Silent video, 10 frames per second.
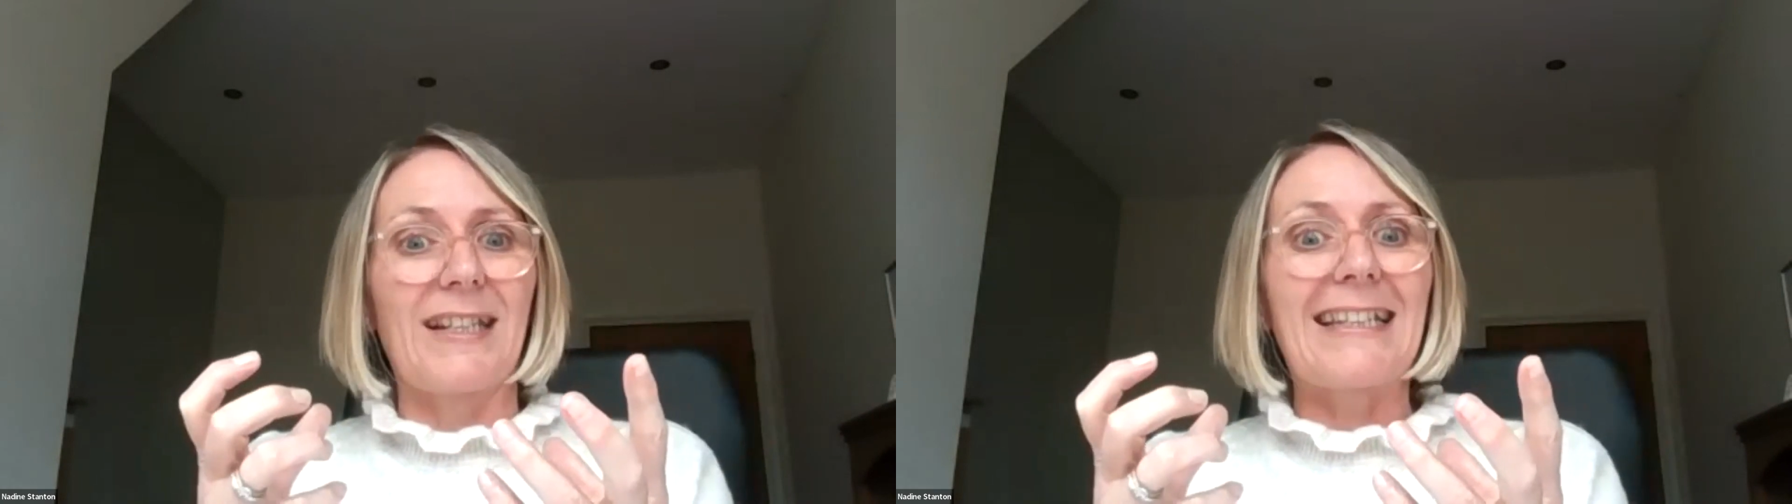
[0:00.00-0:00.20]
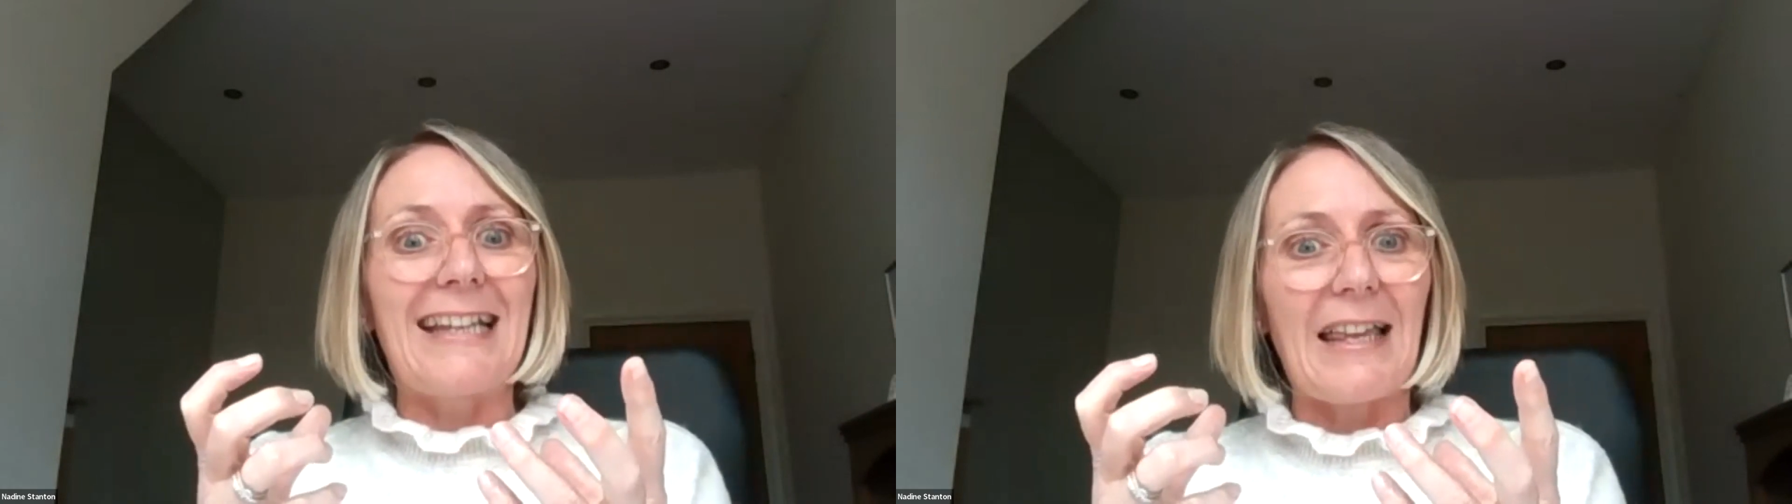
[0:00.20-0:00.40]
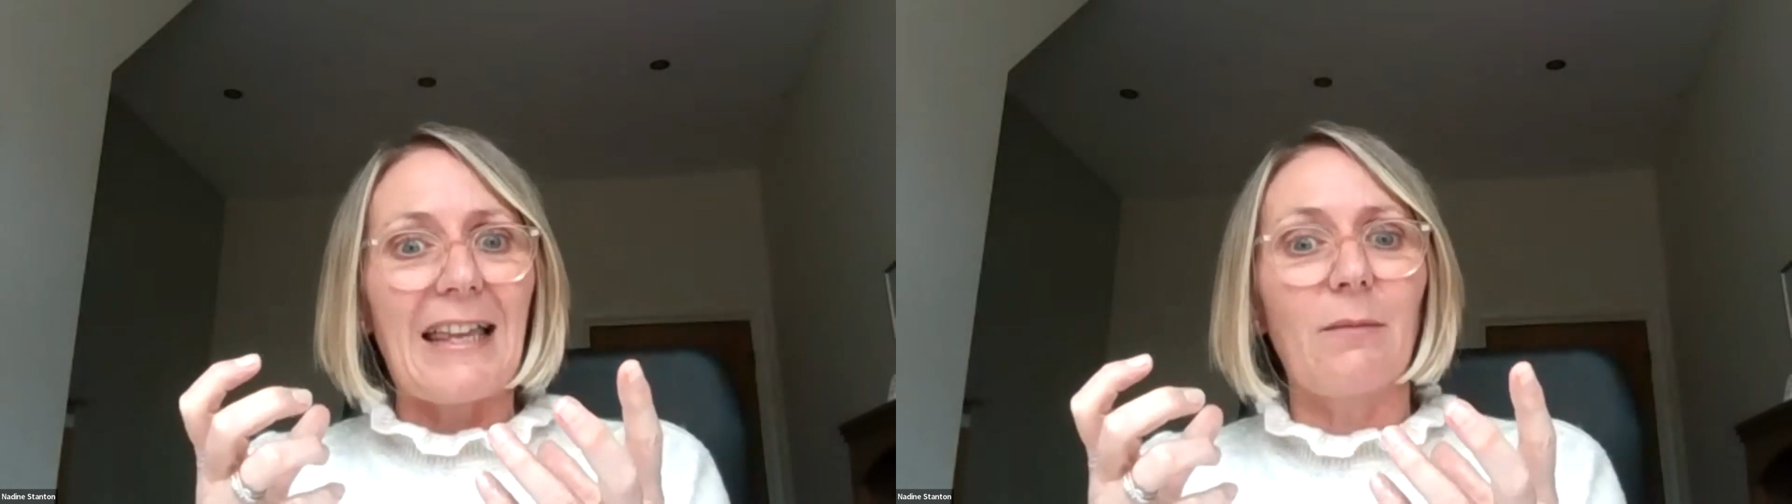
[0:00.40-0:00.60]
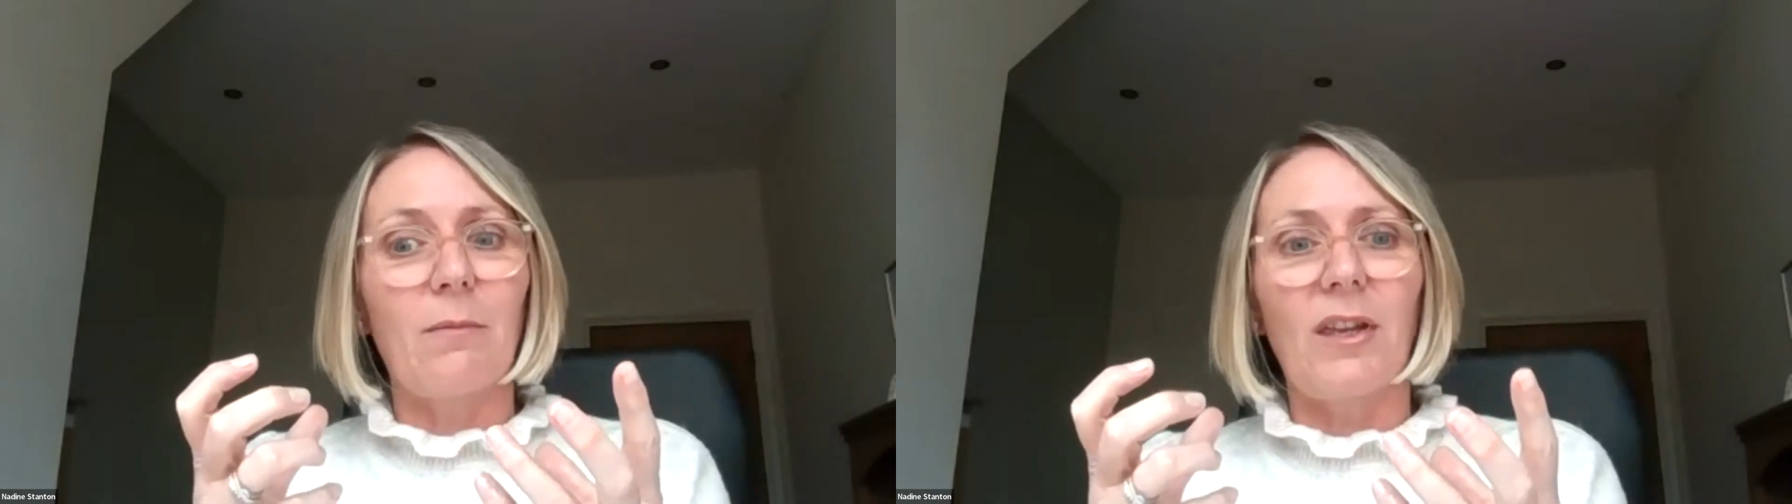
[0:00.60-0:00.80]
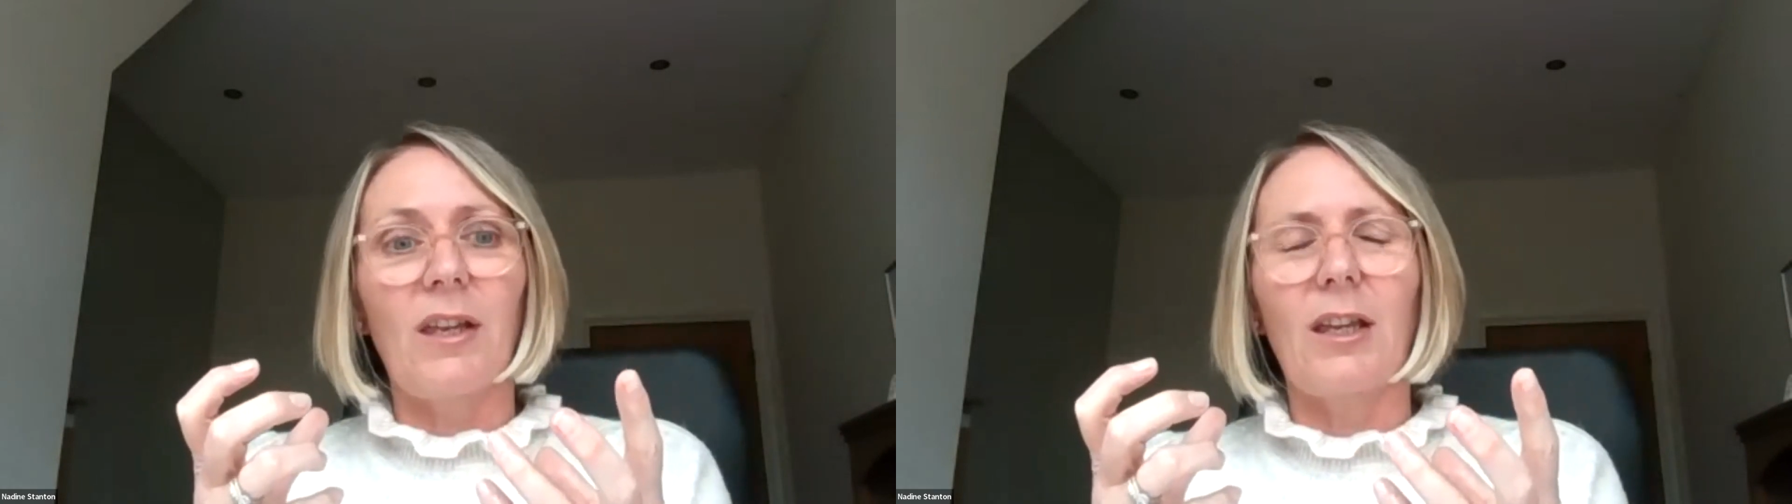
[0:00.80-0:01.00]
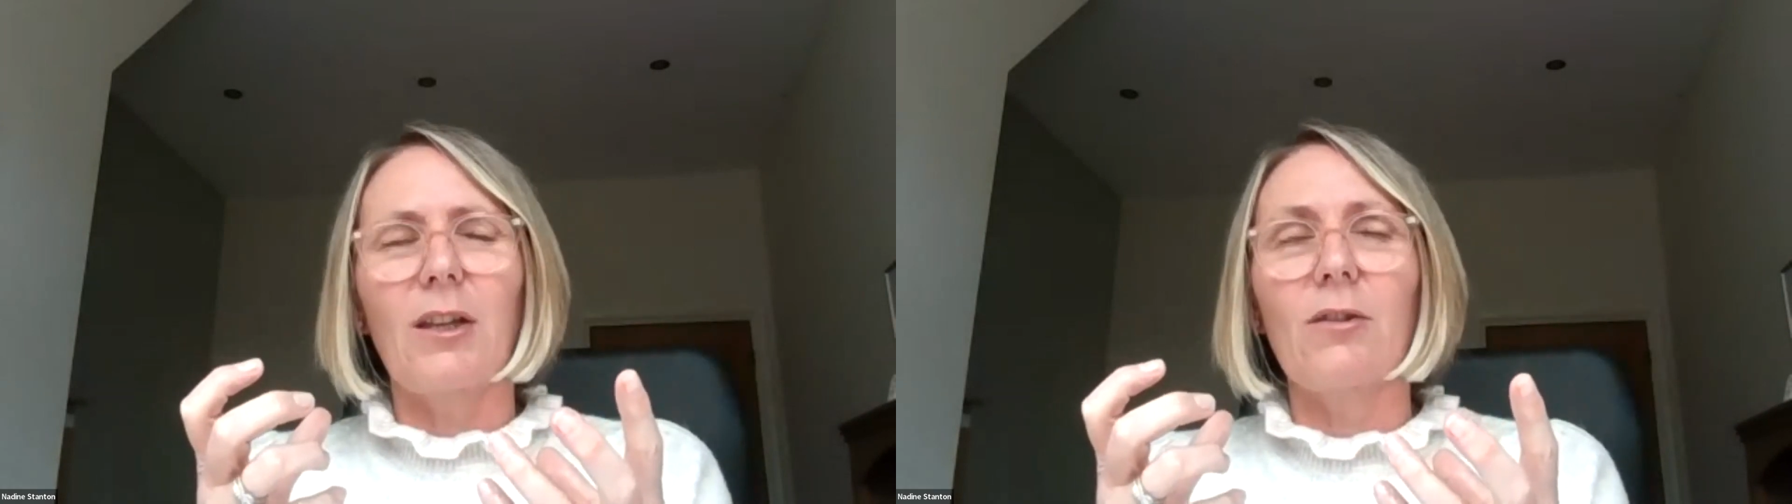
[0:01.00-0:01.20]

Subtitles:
and get them thinking,